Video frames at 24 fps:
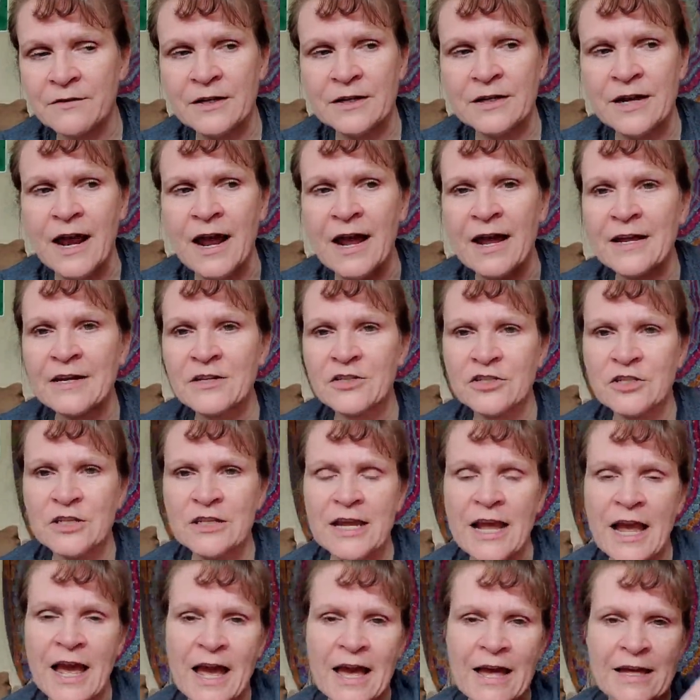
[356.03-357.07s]
and I actually
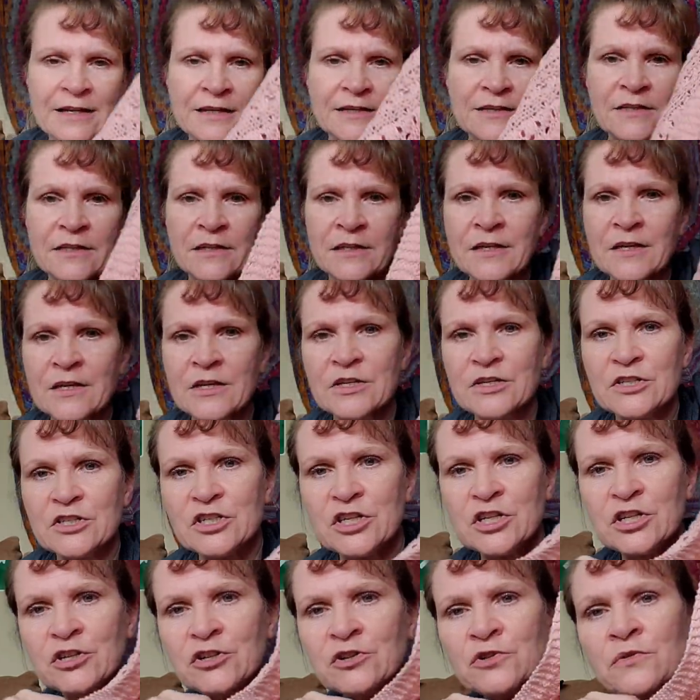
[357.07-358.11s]
added
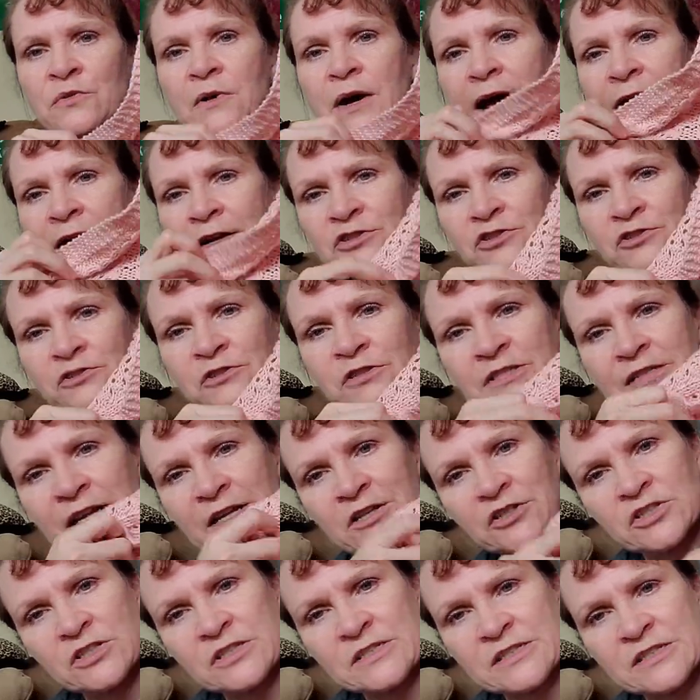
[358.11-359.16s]
two extra
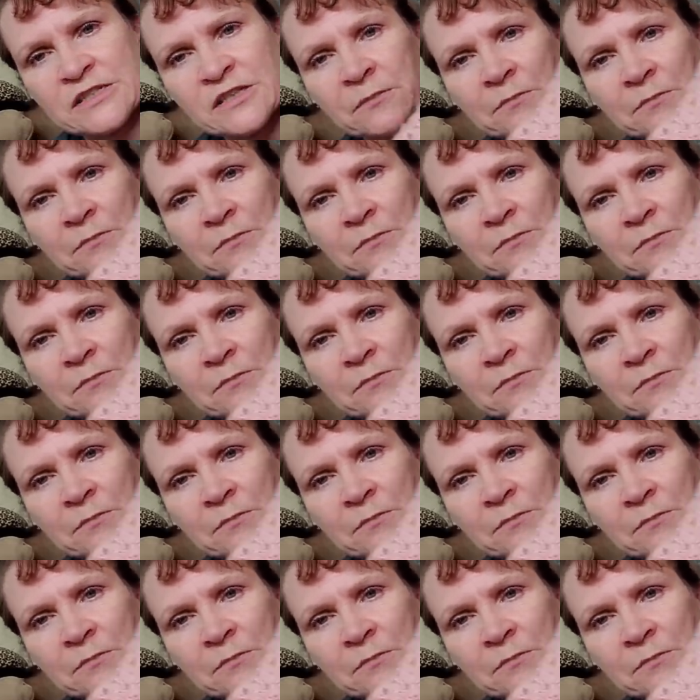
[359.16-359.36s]
sections at the